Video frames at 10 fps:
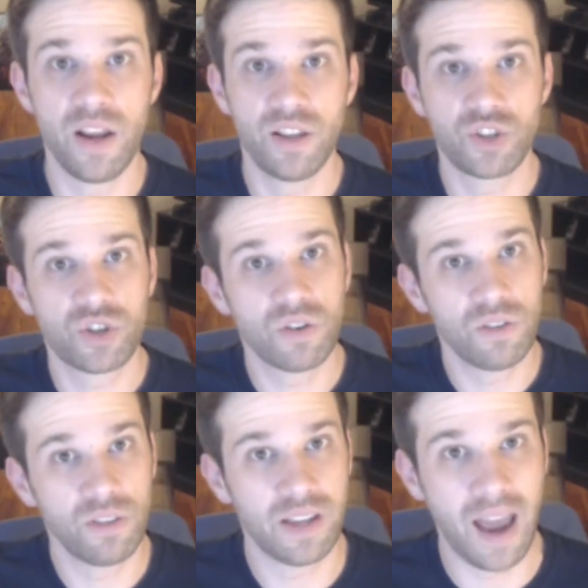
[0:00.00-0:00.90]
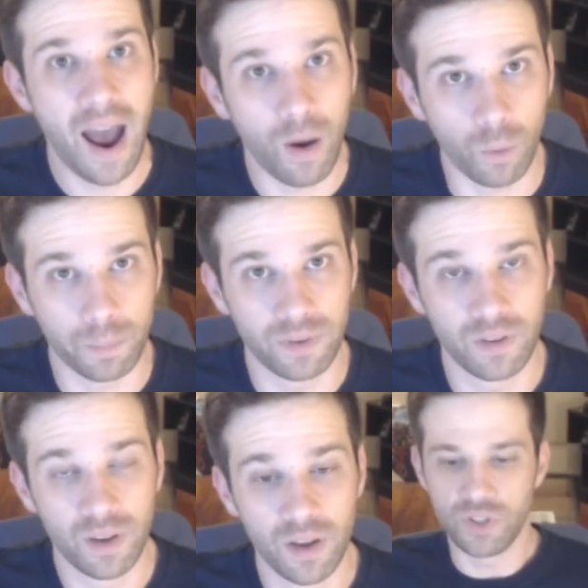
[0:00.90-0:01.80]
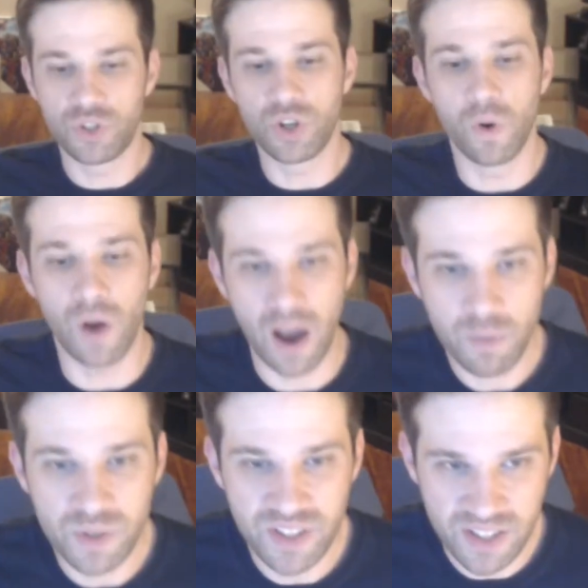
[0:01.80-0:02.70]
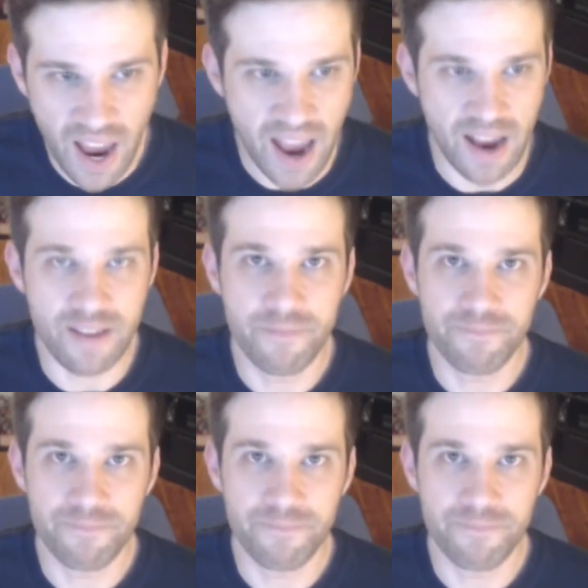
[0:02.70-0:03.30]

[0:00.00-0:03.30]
it certainly helped. So I would say,